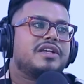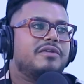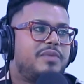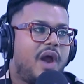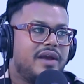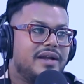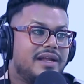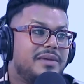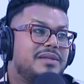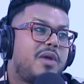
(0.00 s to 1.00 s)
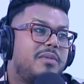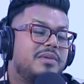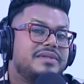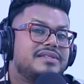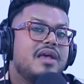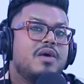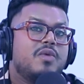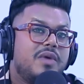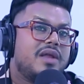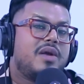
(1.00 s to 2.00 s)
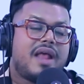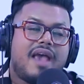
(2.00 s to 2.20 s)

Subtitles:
priority. But the problem is we are not having